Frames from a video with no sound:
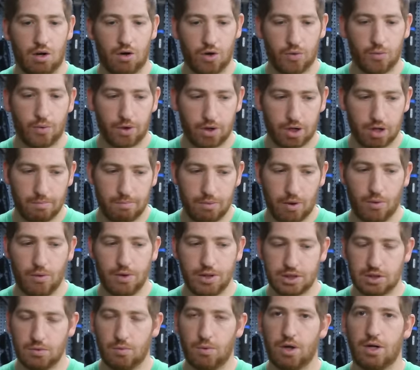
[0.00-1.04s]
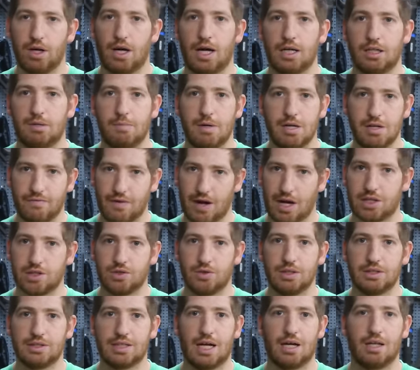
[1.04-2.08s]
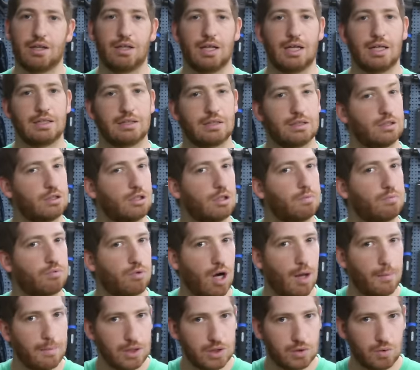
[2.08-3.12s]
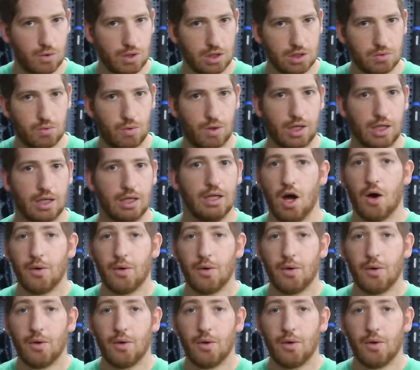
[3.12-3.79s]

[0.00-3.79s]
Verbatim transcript: hardware components and whatnot, manufacturing side of things until probably 2020.